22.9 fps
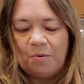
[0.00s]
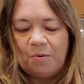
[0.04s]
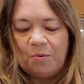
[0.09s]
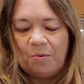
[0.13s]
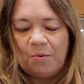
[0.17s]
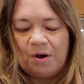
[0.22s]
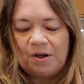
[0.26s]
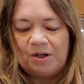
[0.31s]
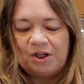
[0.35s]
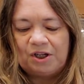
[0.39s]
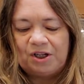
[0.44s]

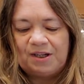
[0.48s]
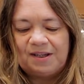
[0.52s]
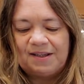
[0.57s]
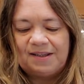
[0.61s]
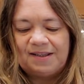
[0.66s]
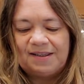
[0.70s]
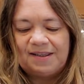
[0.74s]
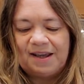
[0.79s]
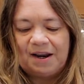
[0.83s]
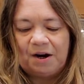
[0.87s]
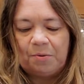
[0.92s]
while
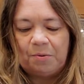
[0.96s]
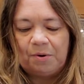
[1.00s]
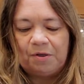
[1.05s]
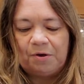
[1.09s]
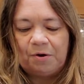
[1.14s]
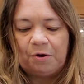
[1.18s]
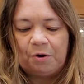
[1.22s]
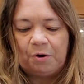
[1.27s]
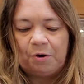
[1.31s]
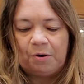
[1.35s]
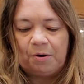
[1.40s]
she's there with
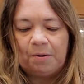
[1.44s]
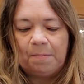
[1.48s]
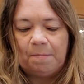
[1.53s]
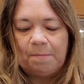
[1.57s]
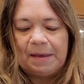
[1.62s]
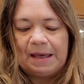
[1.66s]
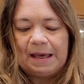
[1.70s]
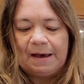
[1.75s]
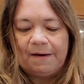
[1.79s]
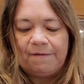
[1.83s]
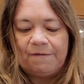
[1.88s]
her
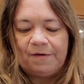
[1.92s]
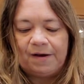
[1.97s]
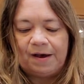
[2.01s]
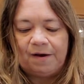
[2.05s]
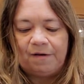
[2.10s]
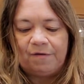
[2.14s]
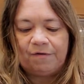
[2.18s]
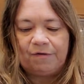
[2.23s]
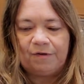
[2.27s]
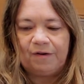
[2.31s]
BFF.